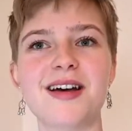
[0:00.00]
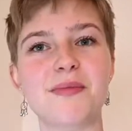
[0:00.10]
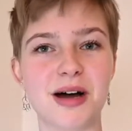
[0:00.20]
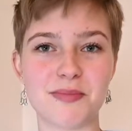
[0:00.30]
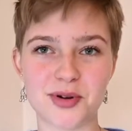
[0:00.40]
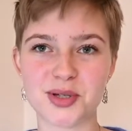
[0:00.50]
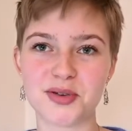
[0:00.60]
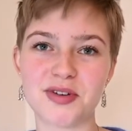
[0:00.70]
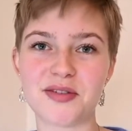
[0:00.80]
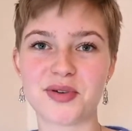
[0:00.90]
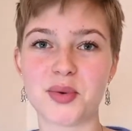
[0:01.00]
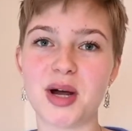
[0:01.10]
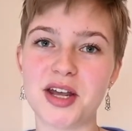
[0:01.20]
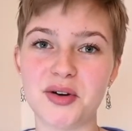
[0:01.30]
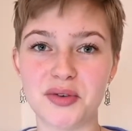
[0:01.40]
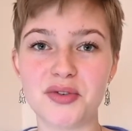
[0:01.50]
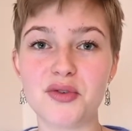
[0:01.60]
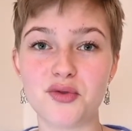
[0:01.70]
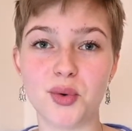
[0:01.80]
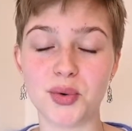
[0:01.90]
My personal favorite way of
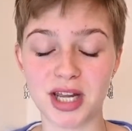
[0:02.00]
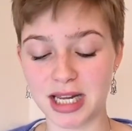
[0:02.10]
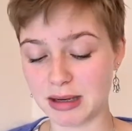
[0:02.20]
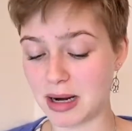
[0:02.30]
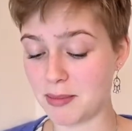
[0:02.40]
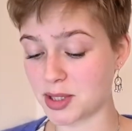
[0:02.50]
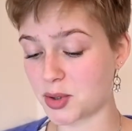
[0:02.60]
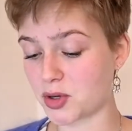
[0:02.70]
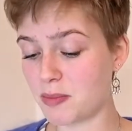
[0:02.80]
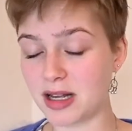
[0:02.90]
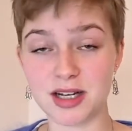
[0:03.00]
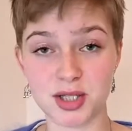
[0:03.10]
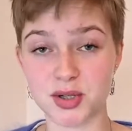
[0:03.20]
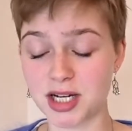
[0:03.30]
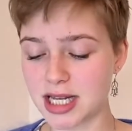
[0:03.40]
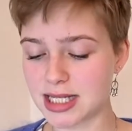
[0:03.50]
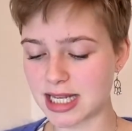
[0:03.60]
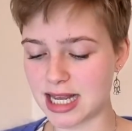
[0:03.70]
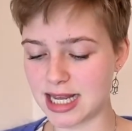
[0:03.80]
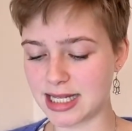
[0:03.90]
folding my menstrual cup and inserting it
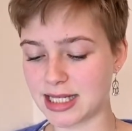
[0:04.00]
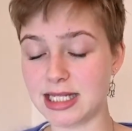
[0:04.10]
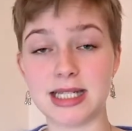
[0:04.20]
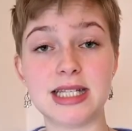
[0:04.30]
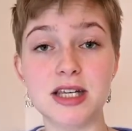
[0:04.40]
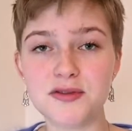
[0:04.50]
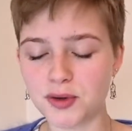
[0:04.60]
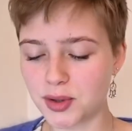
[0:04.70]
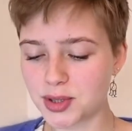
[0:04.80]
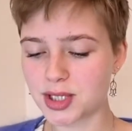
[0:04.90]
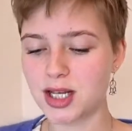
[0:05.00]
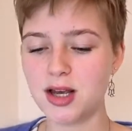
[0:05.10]
is the C fold.